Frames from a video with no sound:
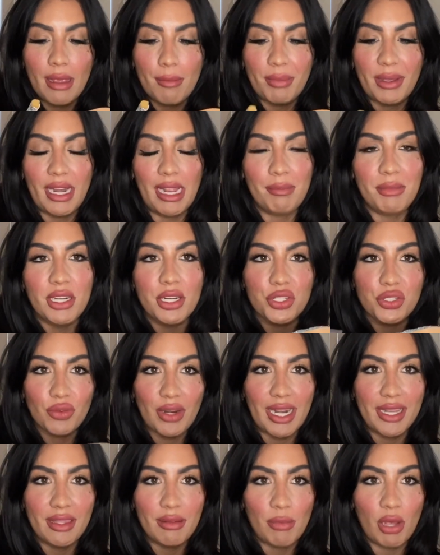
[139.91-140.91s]
but I'm gonna
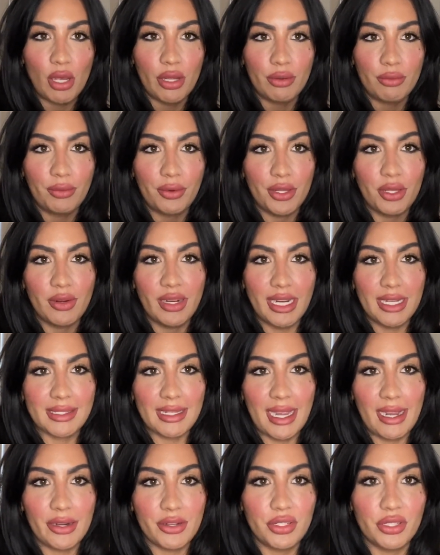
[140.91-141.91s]
try them on for you guys
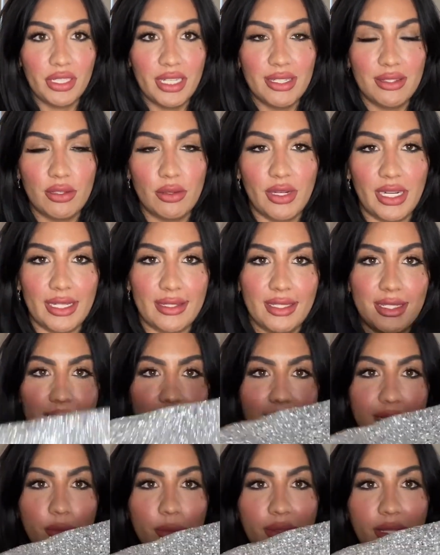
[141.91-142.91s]
actually, so you guys can
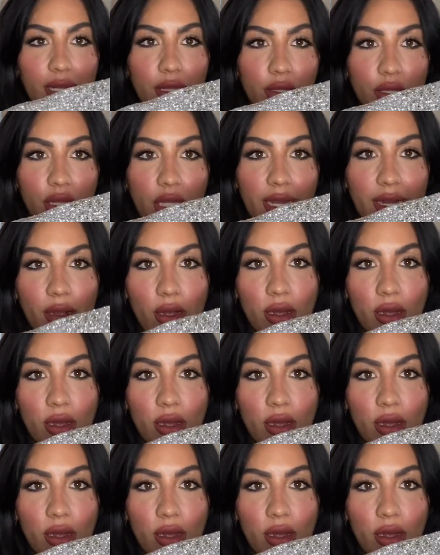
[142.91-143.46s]
see what they look like